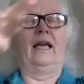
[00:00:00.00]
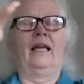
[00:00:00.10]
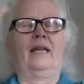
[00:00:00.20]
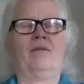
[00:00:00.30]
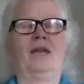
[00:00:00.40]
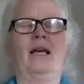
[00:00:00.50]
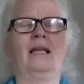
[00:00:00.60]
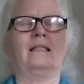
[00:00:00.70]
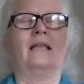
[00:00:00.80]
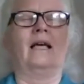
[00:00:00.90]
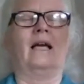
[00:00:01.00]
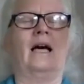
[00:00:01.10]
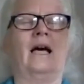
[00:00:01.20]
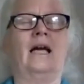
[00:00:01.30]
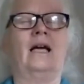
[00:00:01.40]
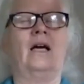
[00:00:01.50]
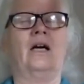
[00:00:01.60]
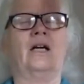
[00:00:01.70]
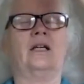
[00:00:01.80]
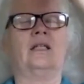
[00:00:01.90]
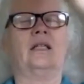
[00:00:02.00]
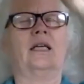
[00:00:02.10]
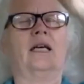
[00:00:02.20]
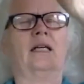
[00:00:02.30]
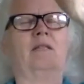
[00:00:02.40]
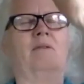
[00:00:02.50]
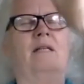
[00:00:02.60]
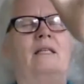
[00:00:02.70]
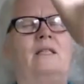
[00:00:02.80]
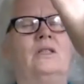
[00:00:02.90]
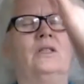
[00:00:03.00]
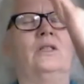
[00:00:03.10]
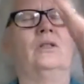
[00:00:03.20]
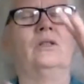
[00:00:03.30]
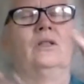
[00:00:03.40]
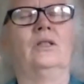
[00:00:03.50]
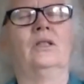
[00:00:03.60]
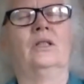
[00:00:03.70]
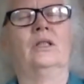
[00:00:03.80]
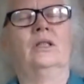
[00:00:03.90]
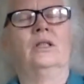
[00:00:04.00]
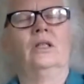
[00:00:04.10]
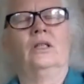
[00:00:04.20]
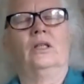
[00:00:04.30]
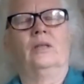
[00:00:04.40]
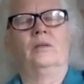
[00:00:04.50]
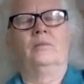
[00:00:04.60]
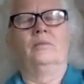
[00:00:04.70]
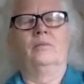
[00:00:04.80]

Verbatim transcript: if the hands that high are activating your shoulder, um,